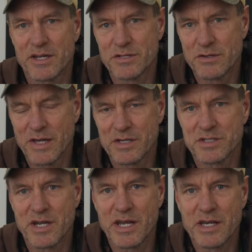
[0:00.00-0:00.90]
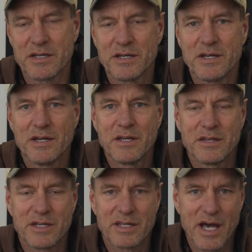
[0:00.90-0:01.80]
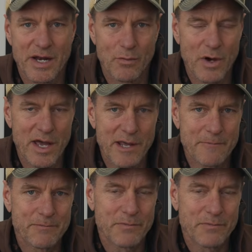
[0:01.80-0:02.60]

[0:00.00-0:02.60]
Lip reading: in 2008 that got away.